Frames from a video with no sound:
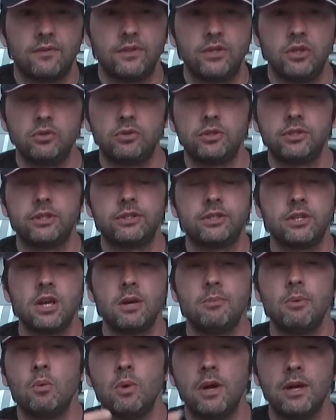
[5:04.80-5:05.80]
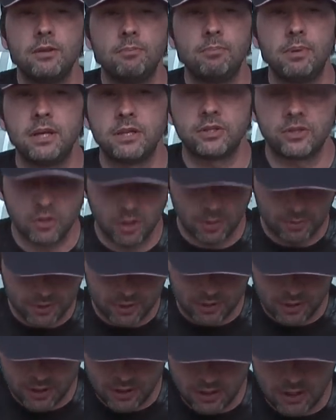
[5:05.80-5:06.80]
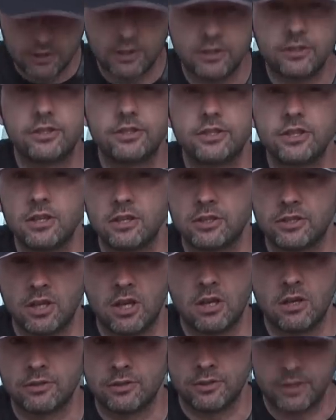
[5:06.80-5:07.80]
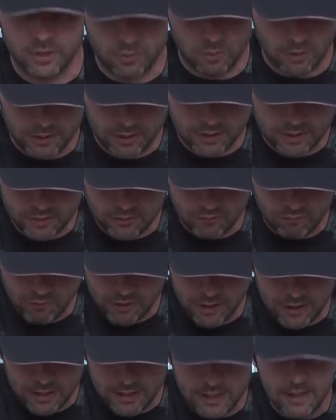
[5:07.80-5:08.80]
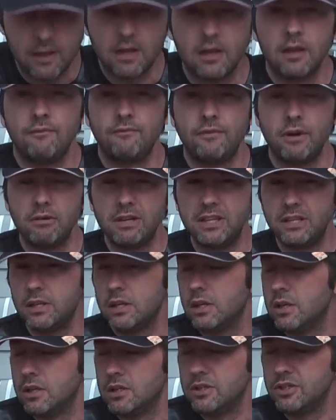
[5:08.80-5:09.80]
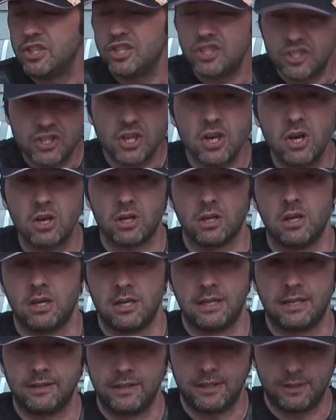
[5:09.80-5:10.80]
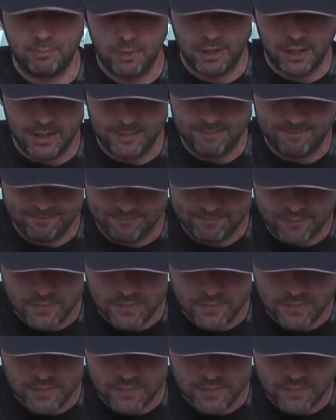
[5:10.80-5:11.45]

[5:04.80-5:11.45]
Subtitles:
for you to determine where the beer stops and the dessert starts in this one. This is really very dessert-like, this beer.